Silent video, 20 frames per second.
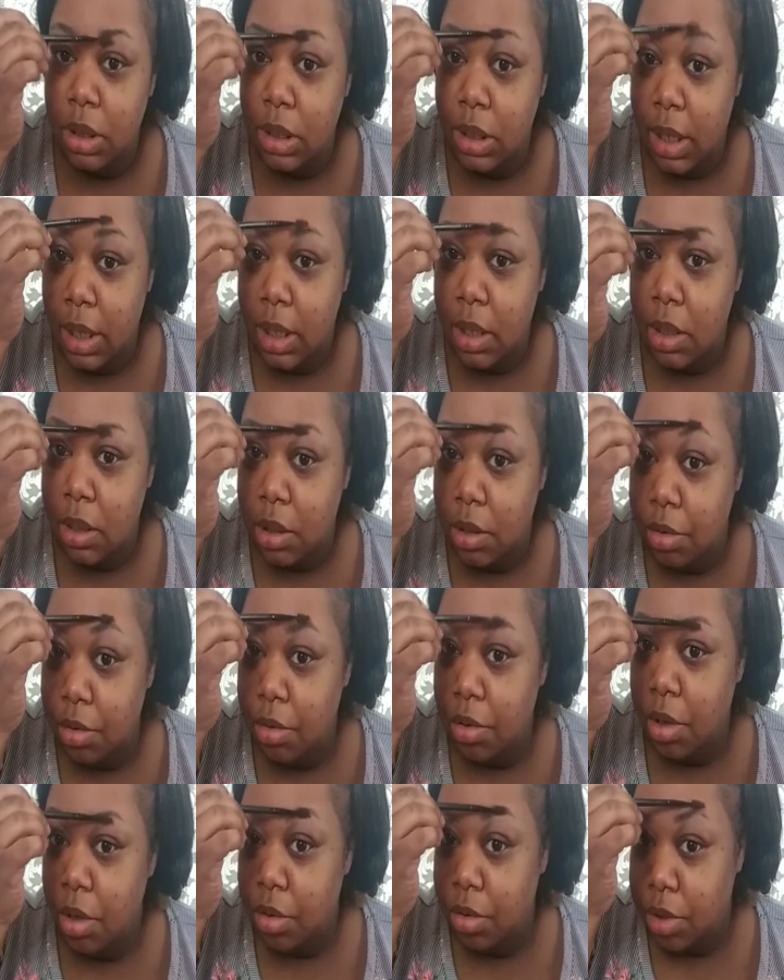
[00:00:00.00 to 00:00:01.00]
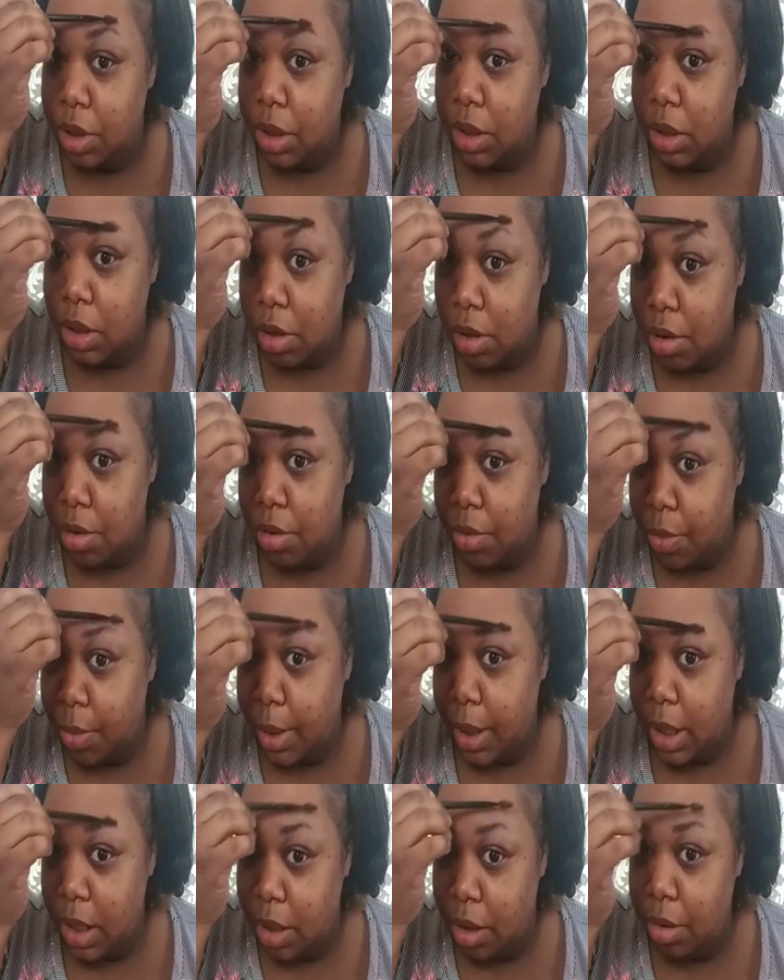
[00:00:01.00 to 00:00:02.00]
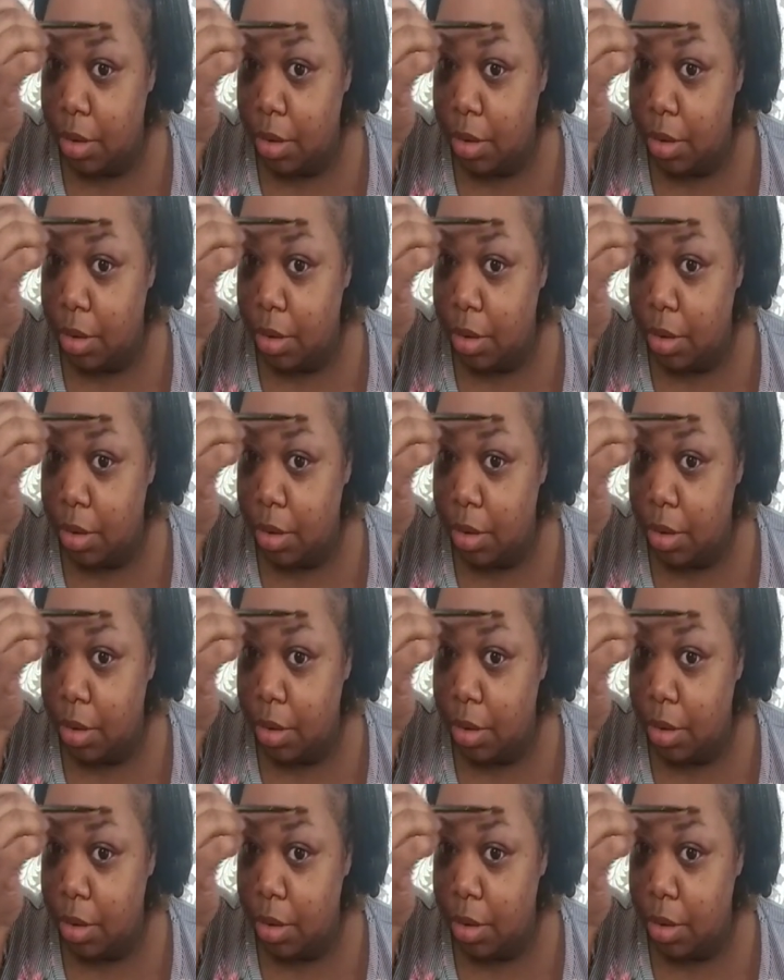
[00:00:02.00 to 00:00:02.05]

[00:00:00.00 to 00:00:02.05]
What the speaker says: that a little goes a long way. You